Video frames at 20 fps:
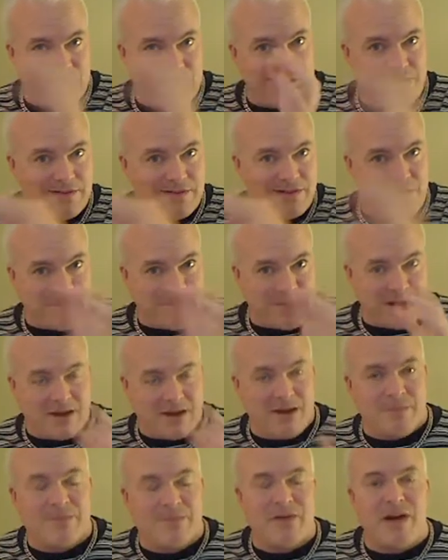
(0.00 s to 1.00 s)
stuff that
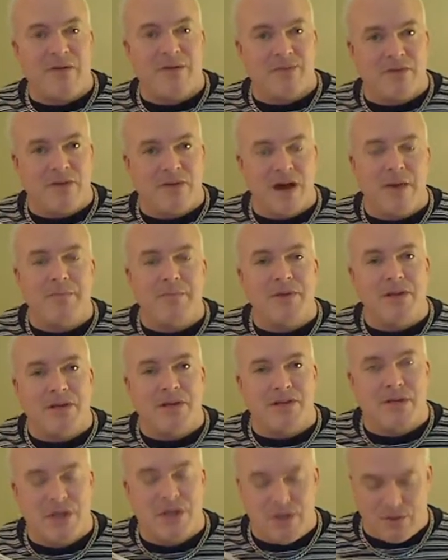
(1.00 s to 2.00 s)
comes off the top of
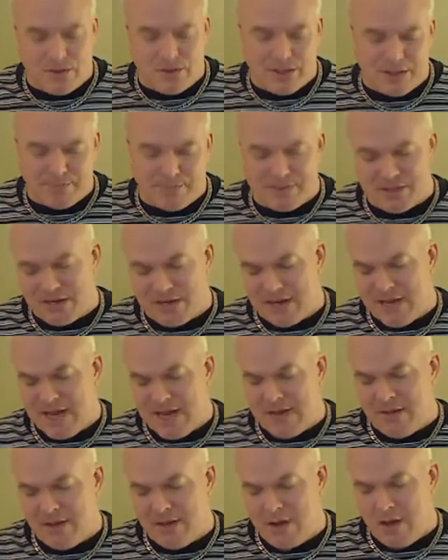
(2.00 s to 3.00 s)
these Q-tips.
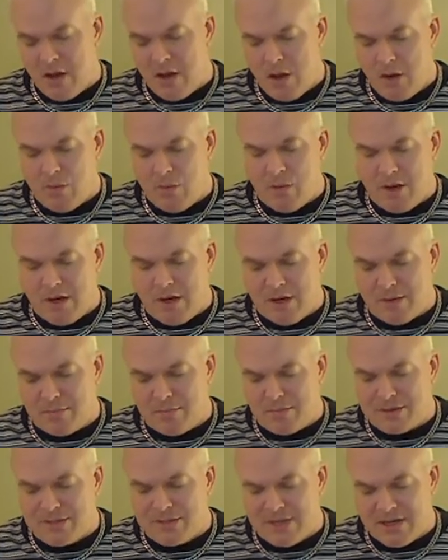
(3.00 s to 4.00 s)
Again, the
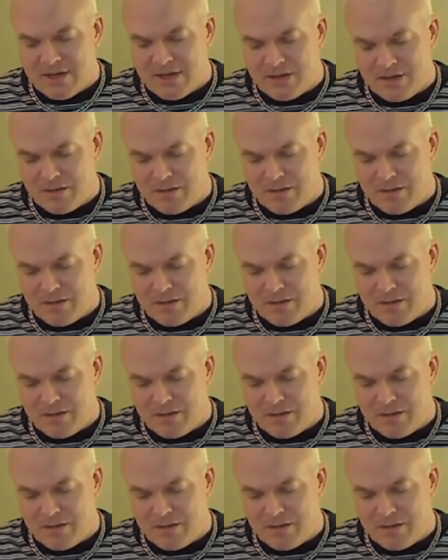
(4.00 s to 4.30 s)
100%